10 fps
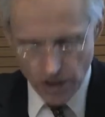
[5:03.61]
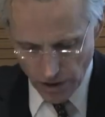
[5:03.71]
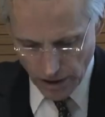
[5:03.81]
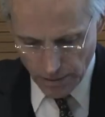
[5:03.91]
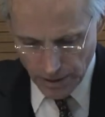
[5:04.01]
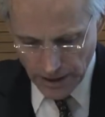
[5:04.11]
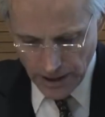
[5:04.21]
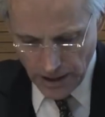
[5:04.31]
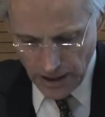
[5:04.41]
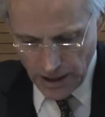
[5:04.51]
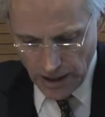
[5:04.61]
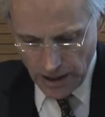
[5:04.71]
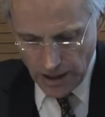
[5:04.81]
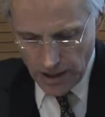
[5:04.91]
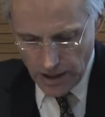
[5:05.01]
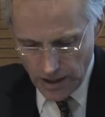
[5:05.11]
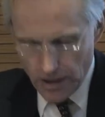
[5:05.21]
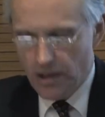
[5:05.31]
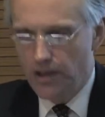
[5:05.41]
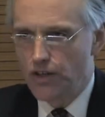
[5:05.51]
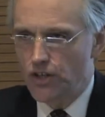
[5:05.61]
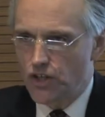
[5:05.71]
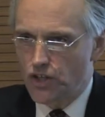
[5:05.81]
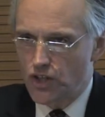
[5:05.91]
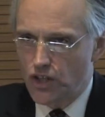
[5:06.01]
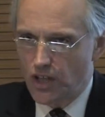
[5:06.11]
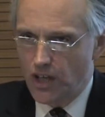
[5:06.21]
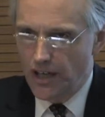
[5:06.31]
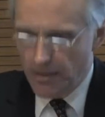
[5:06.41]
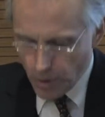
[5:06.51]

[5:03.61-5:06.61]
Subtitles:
Europe. This is an